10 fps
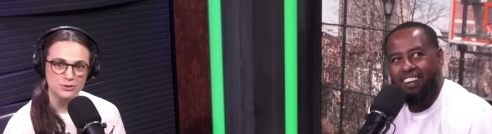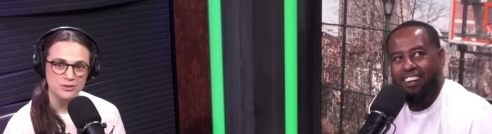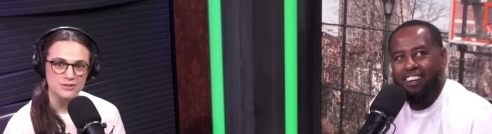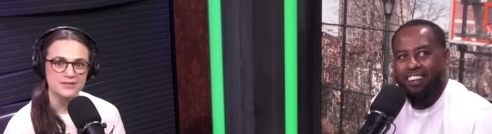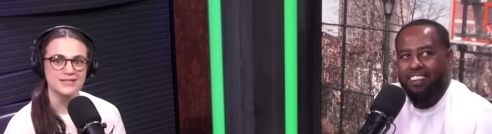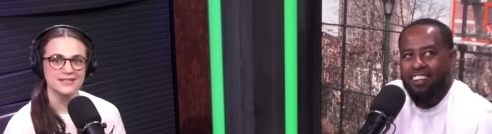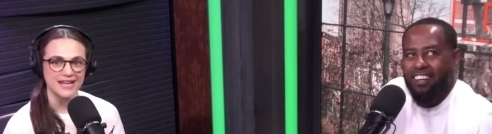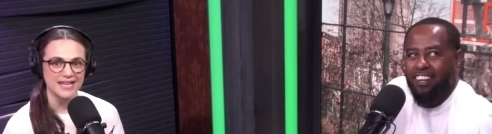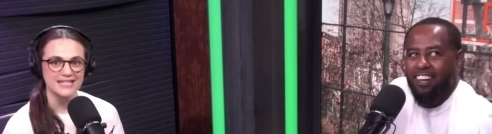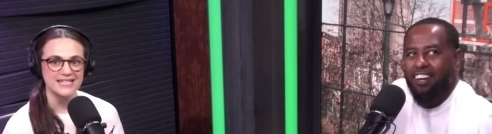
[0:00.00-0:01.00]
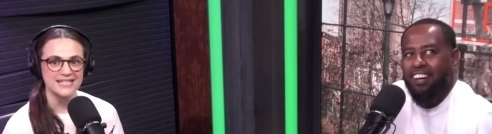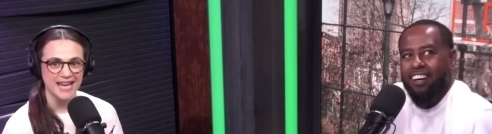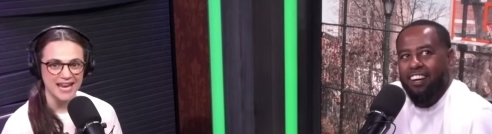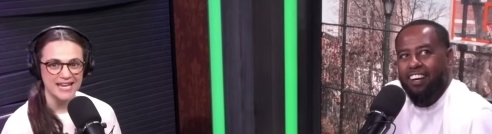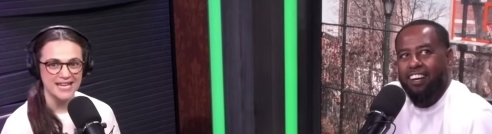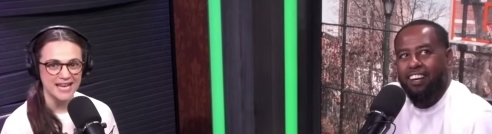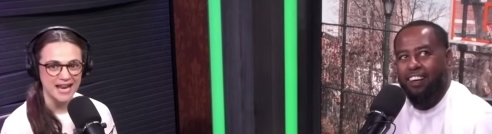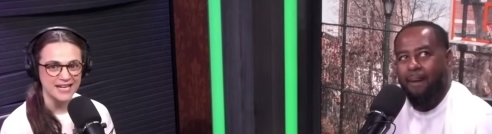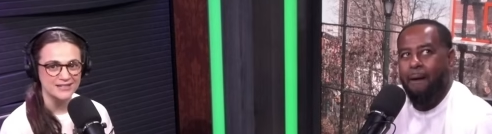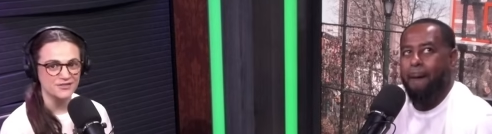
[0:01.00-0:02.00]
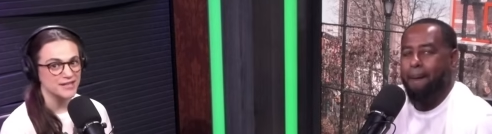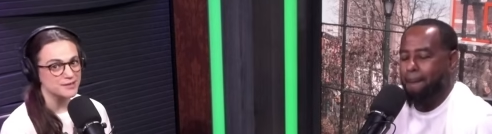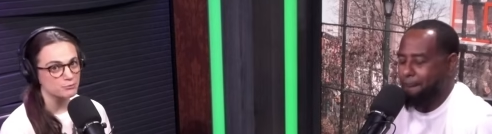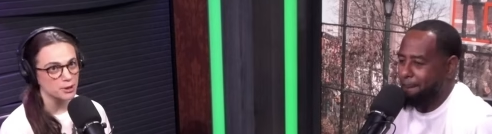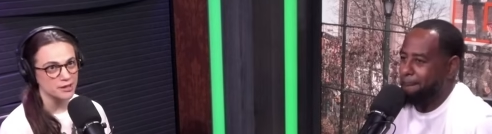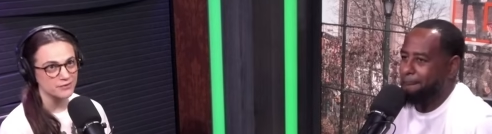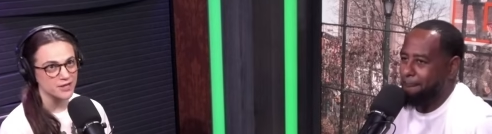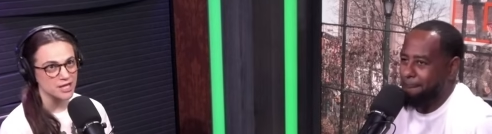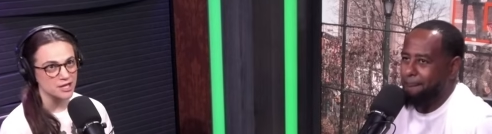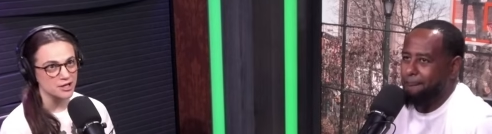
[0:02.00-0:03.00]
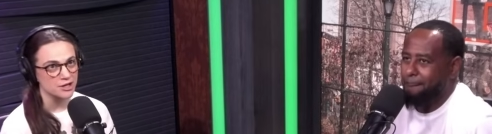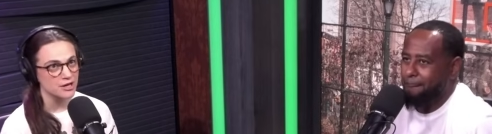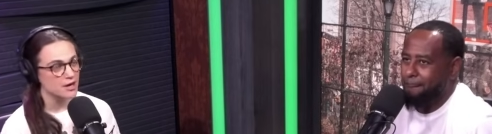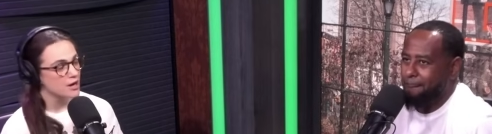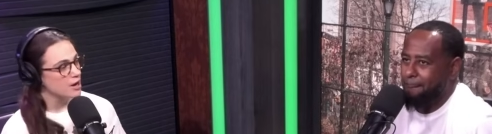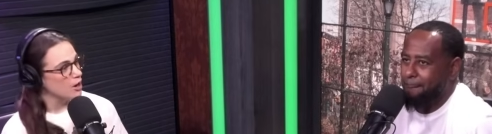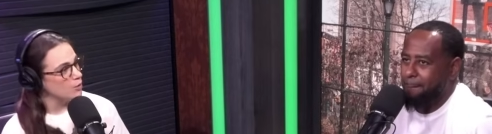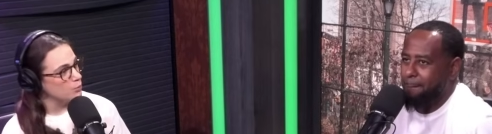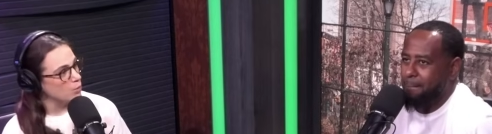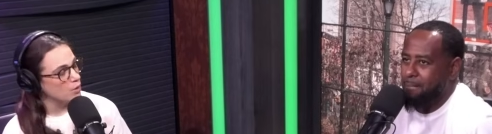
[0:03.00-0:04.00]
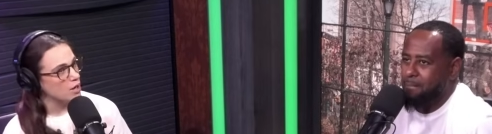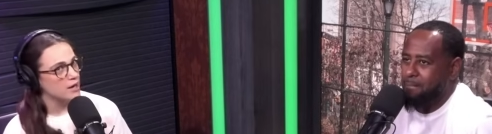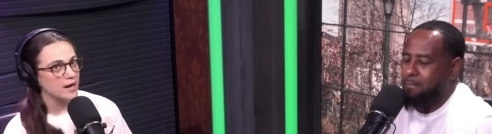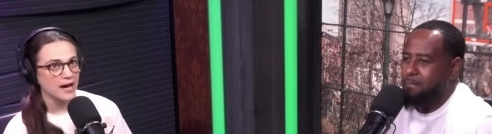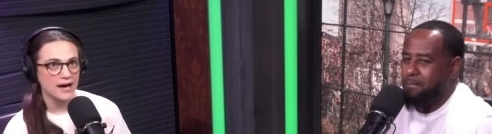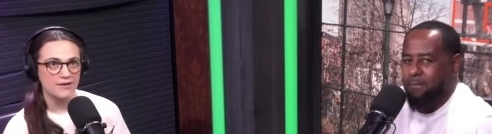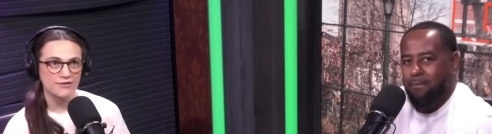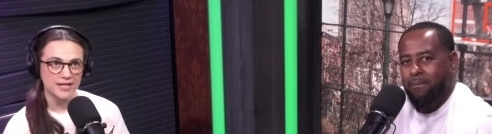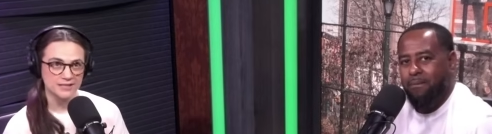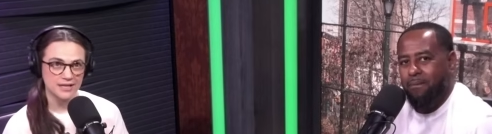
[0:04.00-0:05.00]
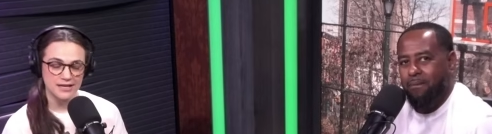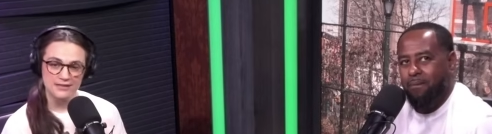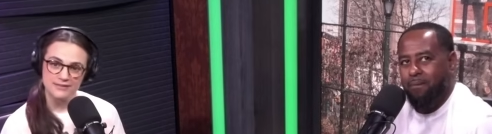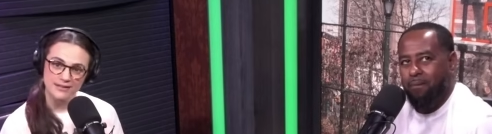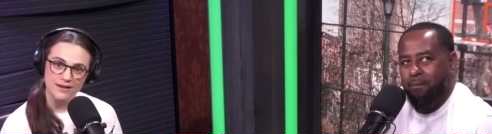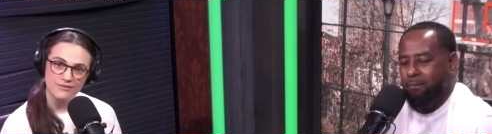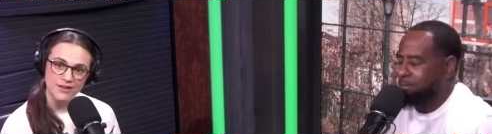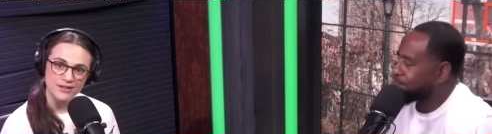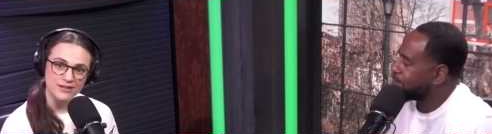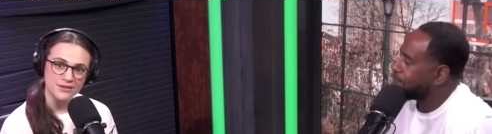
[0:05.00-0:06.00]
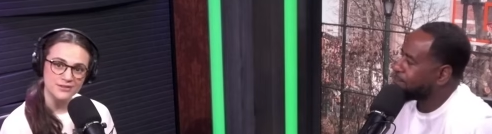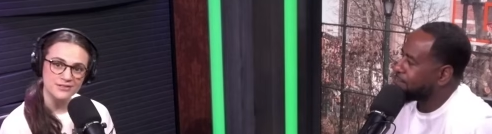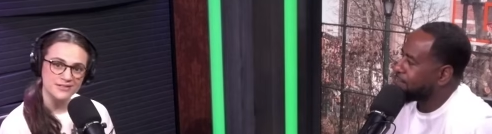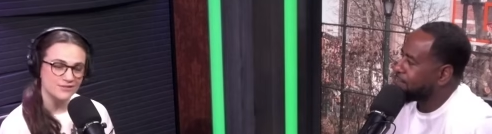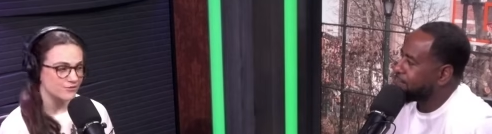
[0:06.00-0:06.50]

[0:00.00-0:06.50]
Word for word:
Speaker 1: Jordan's 1988 Defensive Player of the Year award. Uh, fascinating stuff. And here is the